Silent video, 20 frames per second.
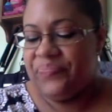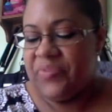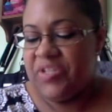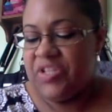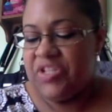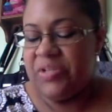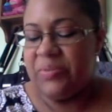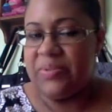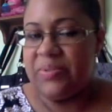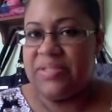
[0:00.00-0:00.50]

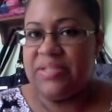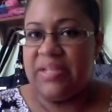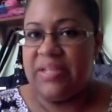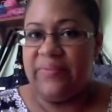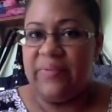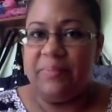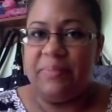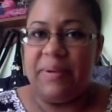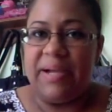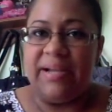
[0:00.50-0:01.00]
She was
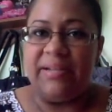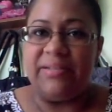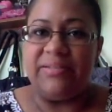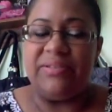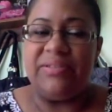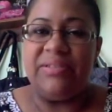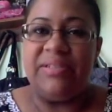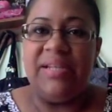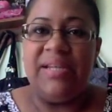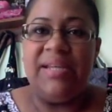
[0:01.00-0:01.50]
7
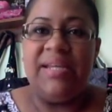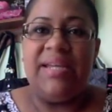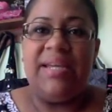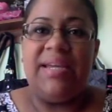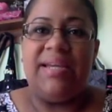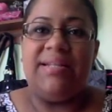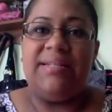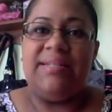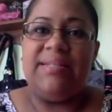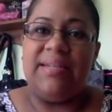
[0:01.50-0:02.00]
pounds
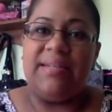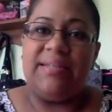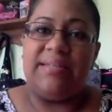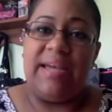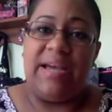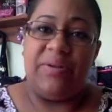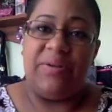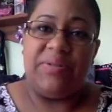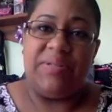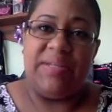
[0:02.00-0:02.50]
and 6
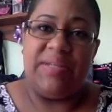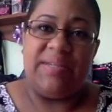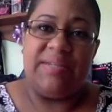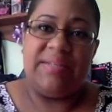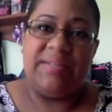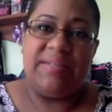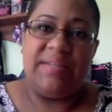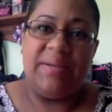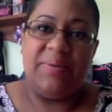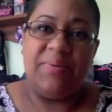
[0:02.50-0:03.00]

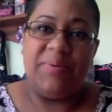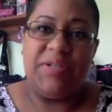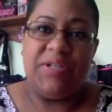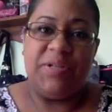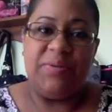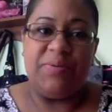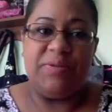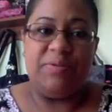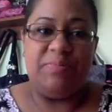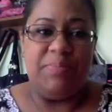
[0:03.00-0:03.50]
ounces when
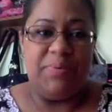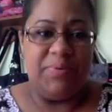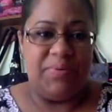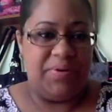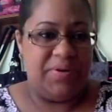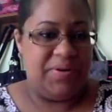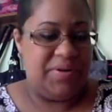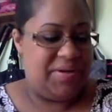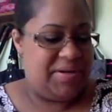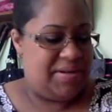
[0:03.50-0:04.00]
she was
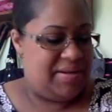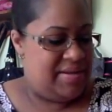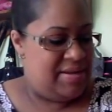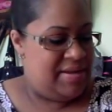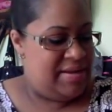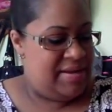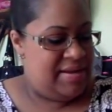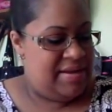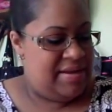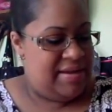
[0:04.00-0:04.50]
born,
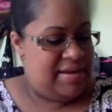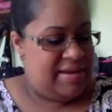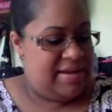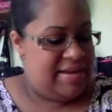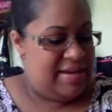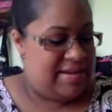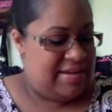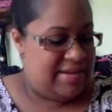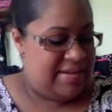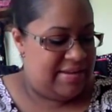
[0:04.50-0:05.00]

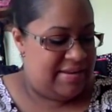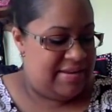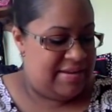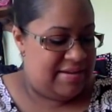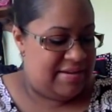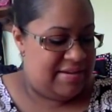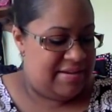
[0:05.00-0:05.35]
and